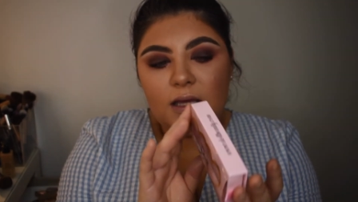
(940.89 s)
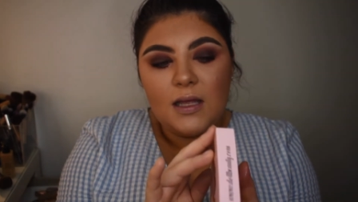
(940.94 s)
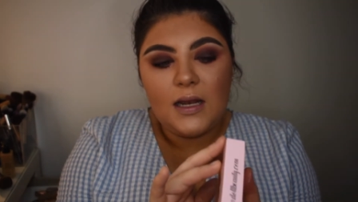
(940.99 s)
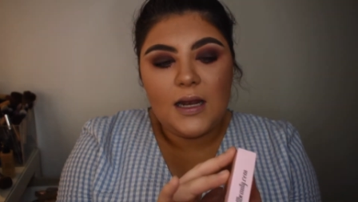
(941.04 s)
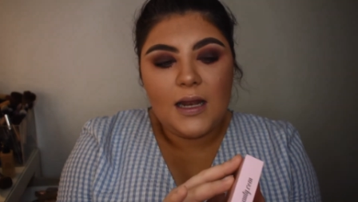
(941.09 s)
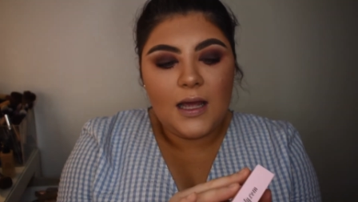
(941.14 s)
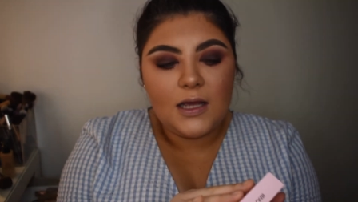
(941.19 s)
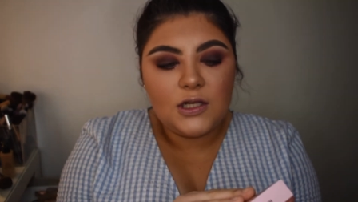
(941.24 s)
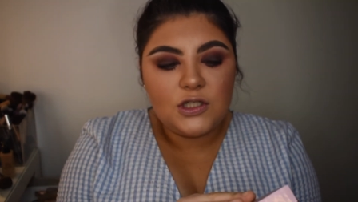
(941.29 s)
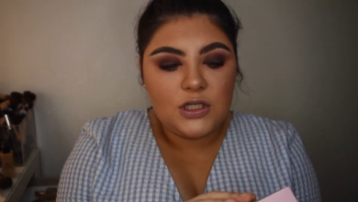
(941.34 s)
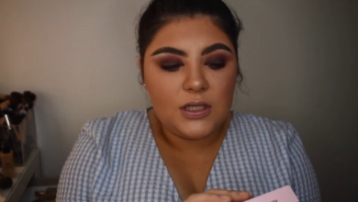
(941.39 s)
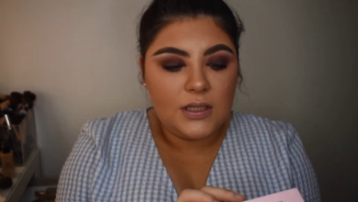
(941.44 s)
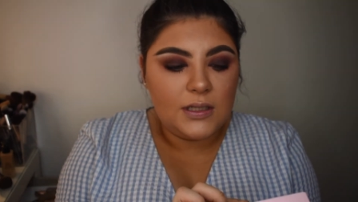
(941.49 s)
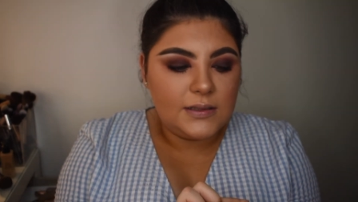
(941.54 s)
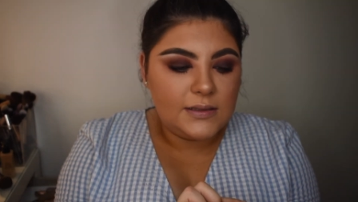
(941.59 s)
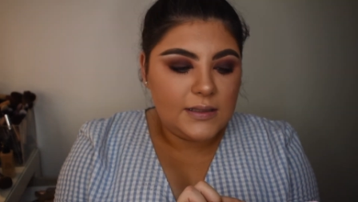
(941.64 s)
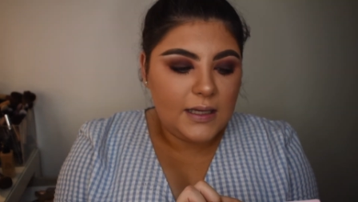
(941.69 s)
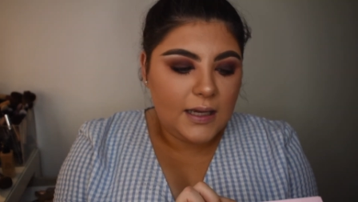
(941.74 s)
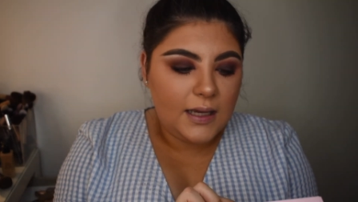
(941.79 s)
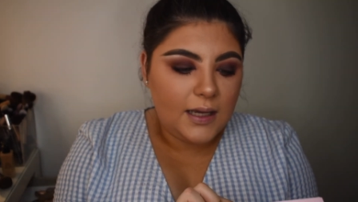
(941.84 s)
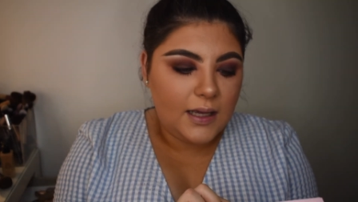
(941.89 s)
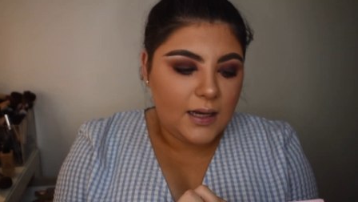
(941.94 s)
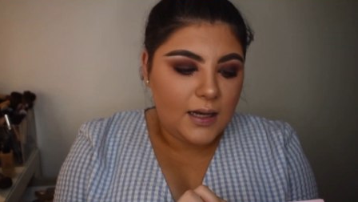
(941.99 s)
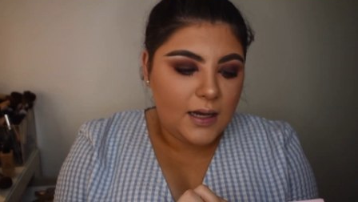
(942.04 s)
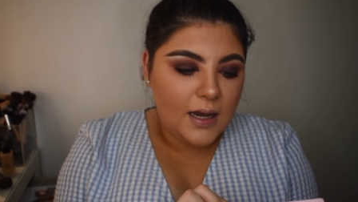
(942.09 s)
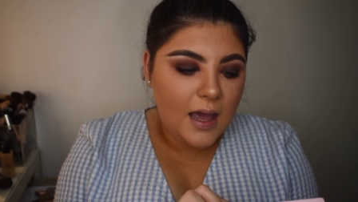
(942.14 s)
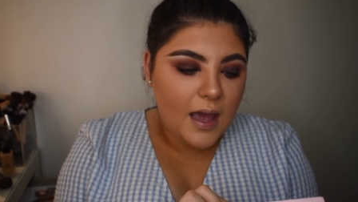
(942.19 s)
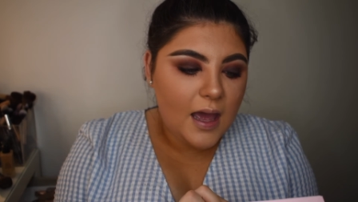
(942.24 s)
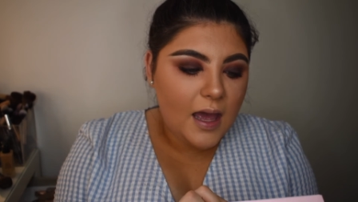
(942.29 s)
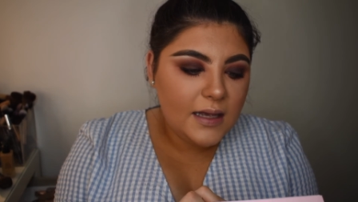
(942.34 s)
lashes
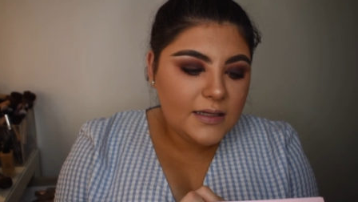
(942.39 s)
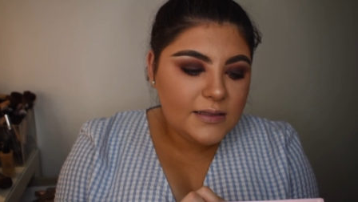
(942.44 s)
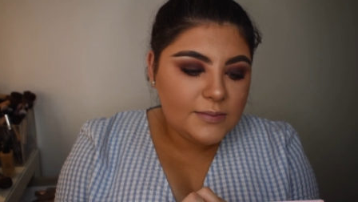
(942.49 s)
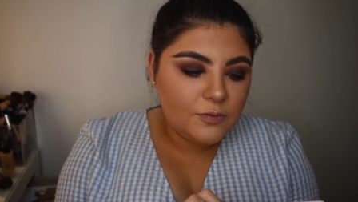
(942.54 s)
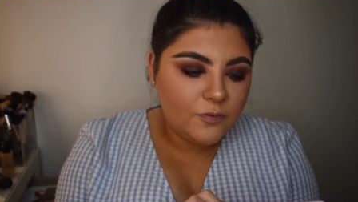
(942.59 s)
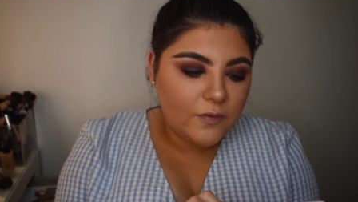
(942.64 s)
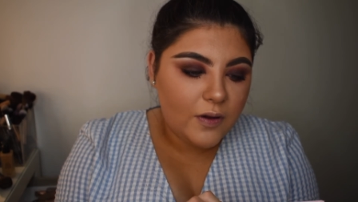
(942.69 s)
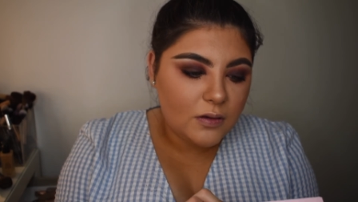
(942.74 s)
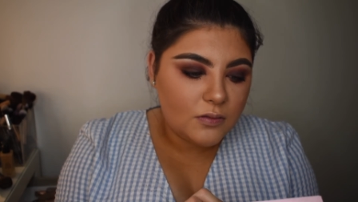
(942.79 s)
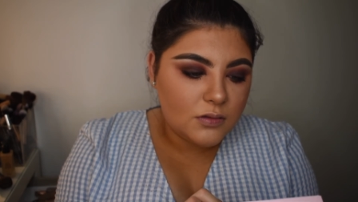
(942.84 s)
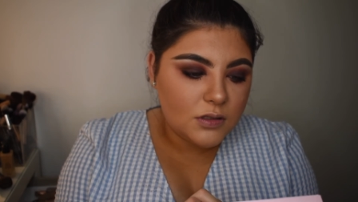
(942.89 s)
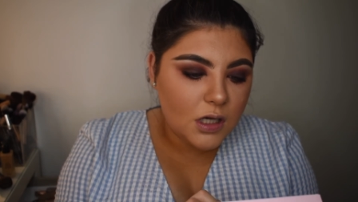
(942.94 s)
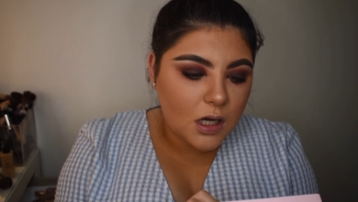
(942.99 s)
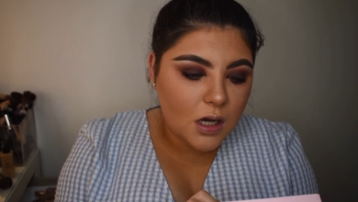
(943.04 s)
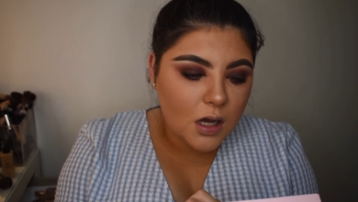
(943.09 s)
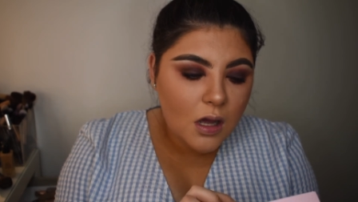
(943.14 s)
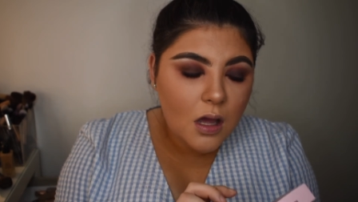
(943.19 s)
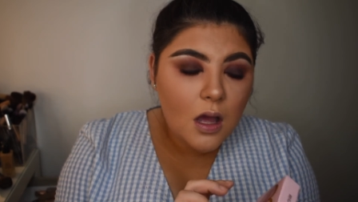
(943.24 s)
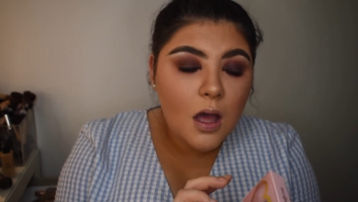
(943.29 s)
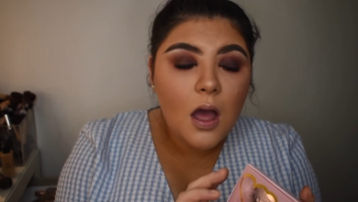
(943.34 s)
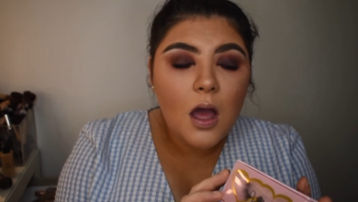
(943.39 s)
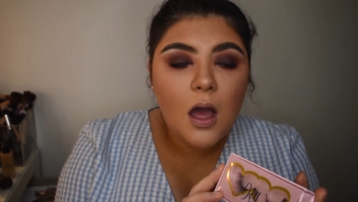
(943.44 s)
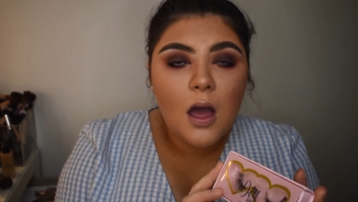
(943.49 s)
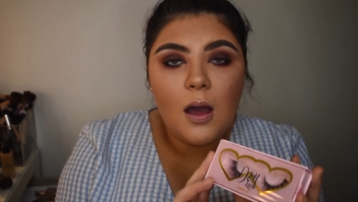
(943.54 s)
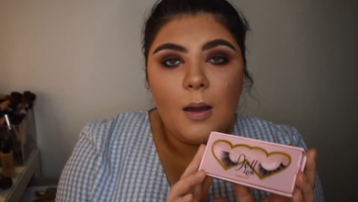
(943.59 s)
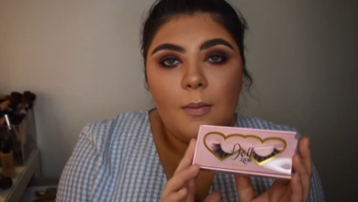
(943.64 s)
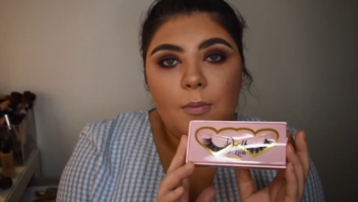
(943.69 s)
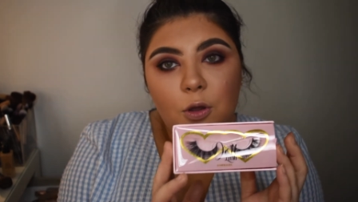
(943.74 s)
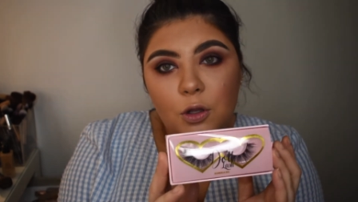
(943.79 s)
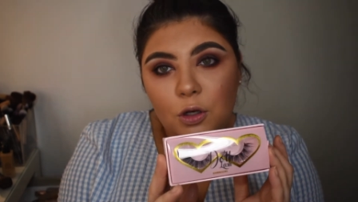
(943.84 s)
in Esmerelda.
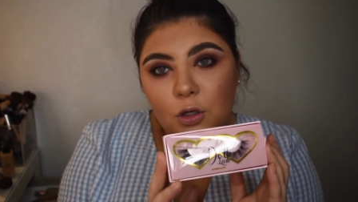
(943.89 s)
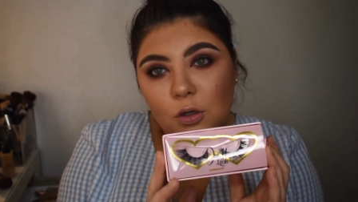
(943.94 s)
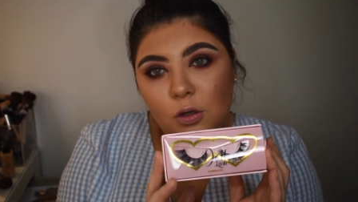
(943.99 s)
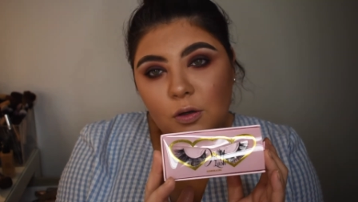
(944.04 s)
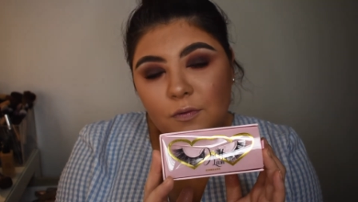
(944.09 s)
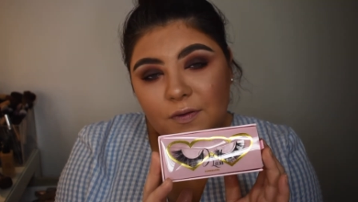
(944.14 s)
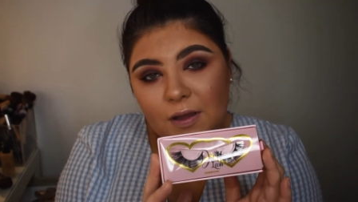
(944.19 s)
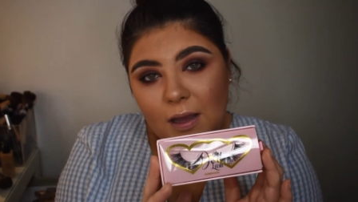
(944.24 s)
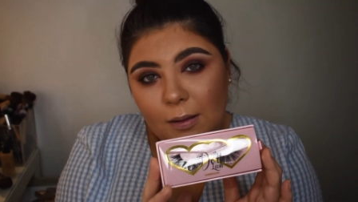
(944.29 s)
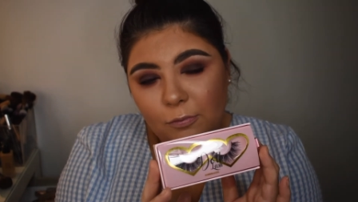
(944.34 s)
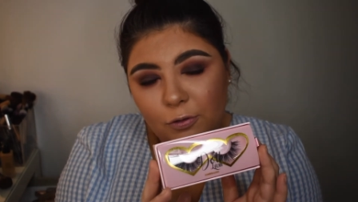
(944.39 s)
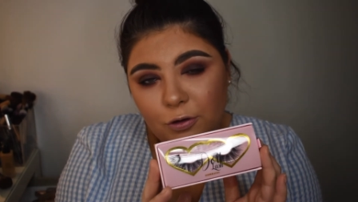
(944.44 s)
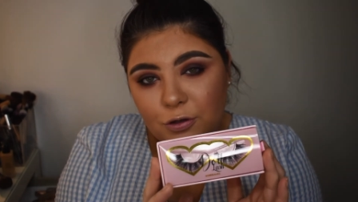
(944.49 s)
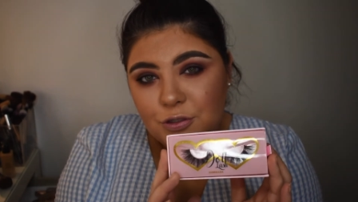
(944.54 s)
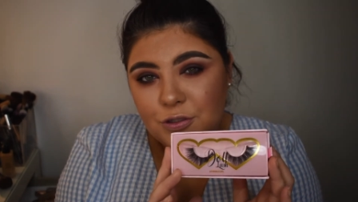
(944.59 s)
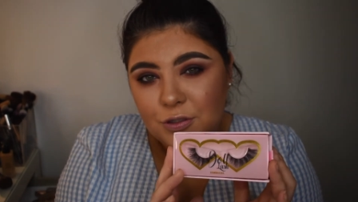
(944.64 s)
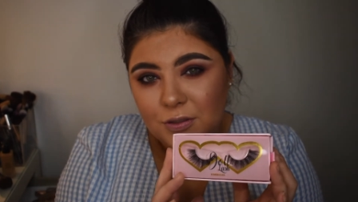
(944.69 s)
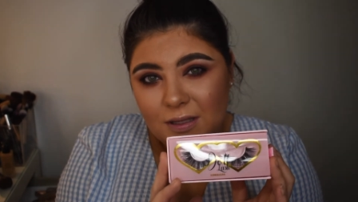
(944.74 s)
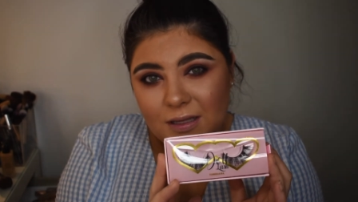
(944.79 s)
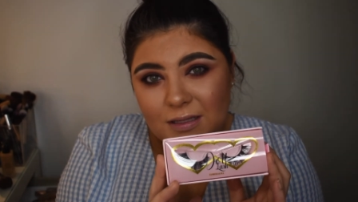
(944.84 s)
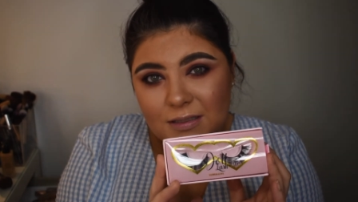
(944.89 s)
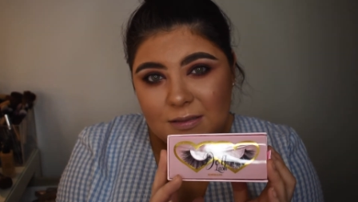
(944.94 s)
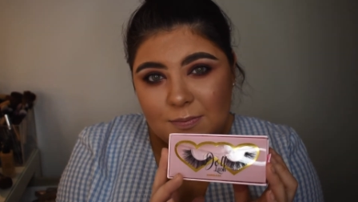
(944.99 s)
I'm going to go off camera and do this.